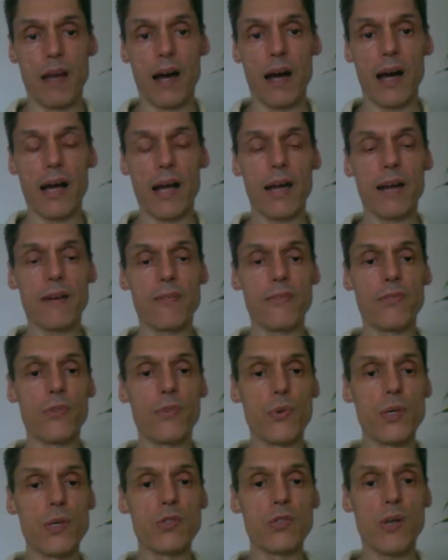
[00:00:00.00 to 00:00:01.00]
I have
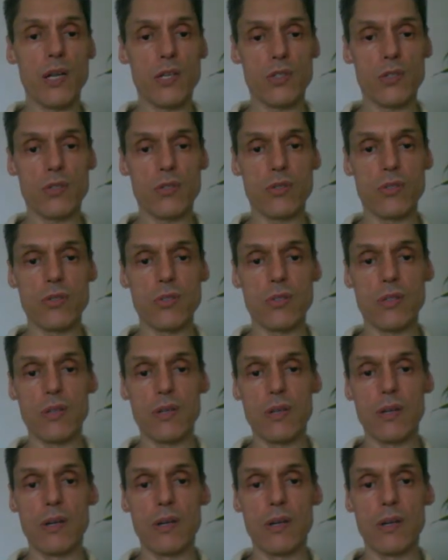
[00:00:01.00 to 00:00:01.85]
three treasures,